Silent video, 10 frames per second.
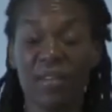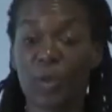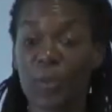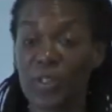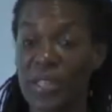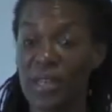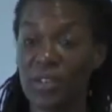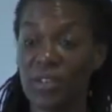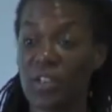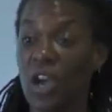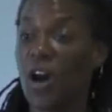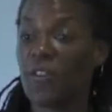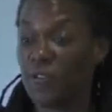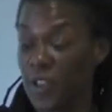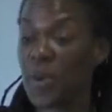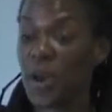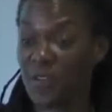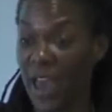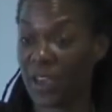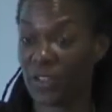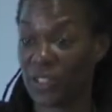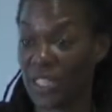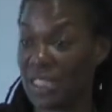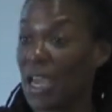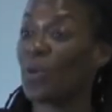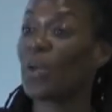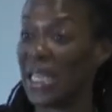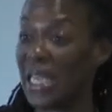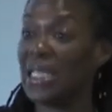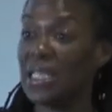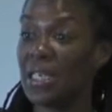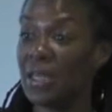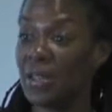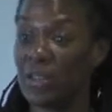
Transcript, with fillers: the percentage of female faculty that were in